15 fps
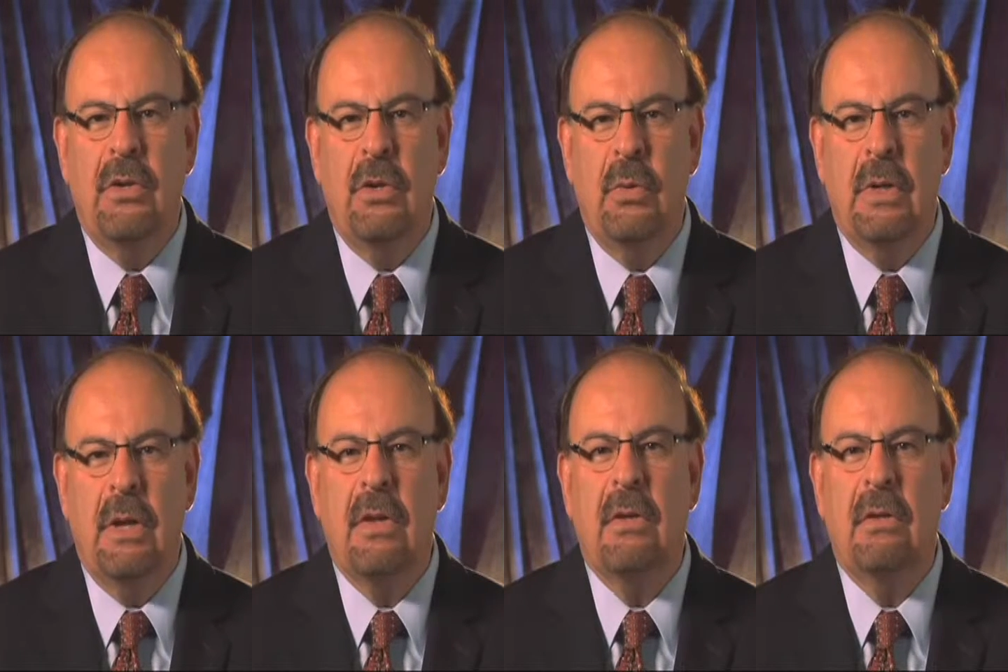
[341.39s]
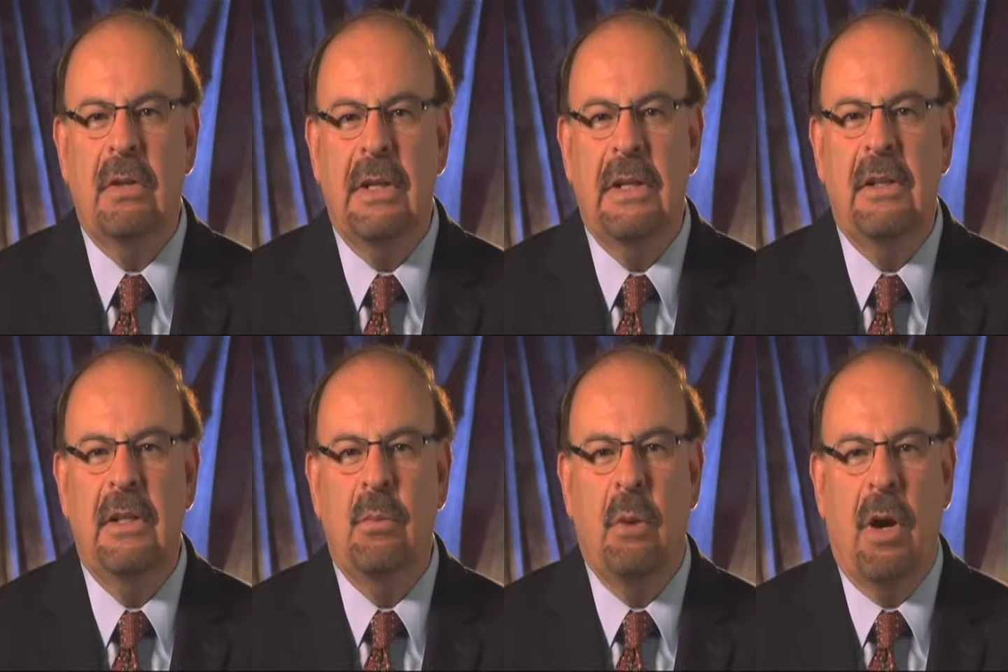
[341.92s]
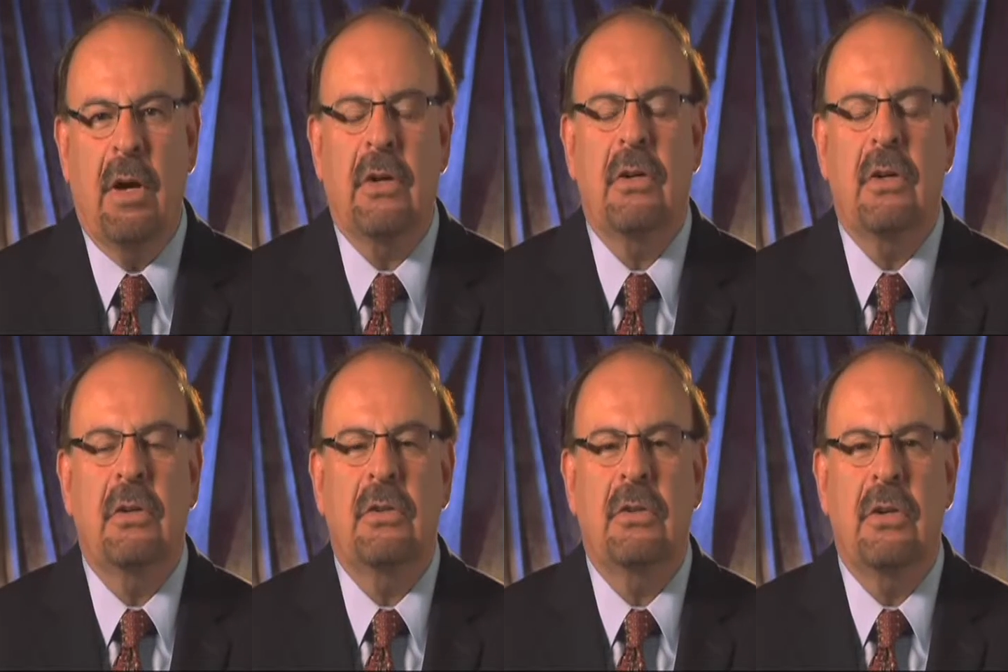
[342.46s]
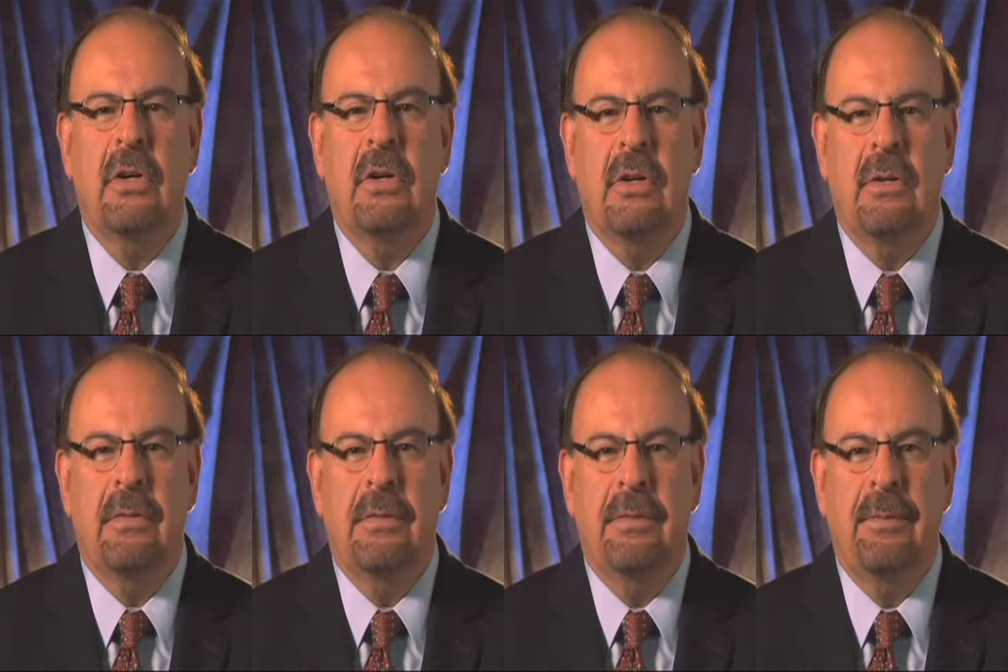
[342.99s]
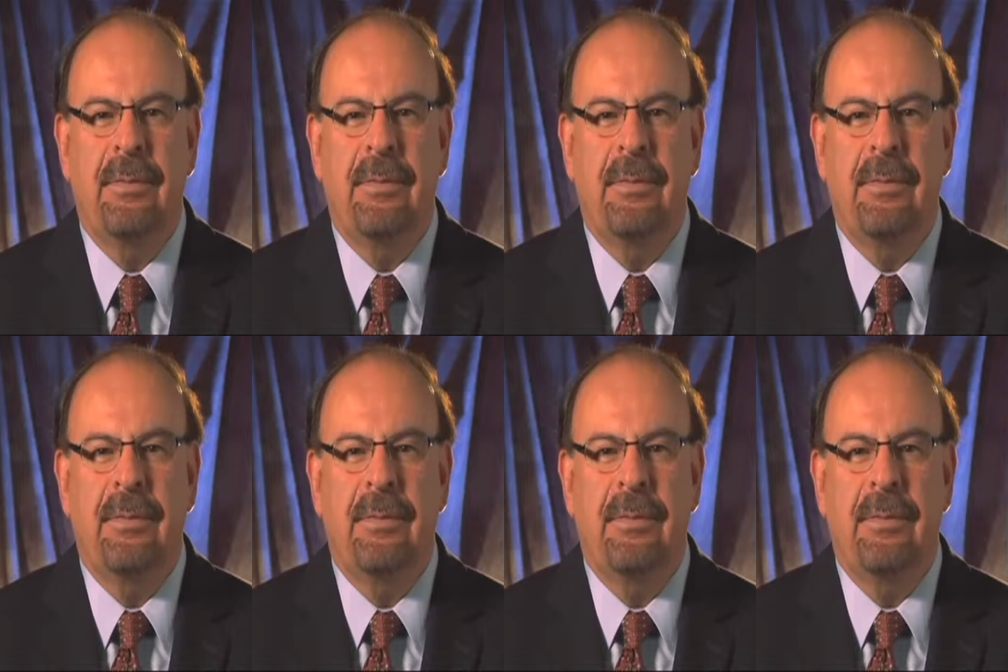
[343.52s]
to another legally marketed alternative.